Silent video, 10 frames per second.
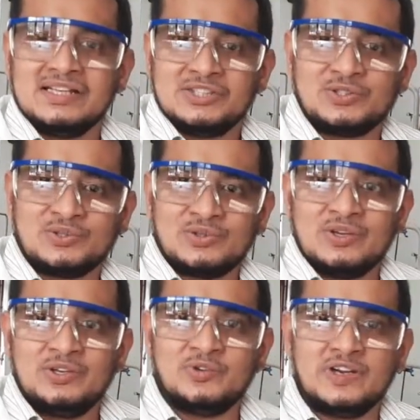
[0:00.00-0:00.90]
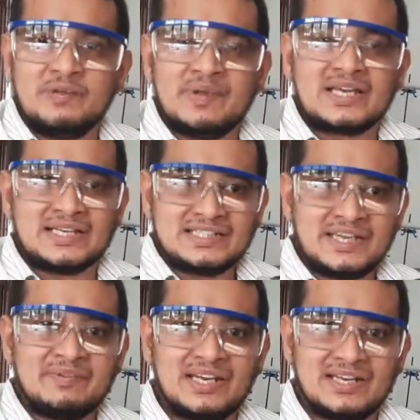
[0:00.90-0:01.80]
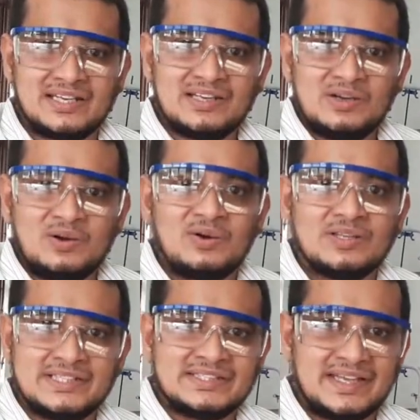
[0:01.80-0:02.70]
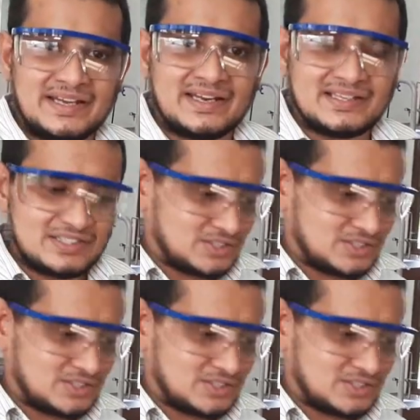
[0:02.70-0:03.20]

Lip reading: So you will be contaminating all these areas.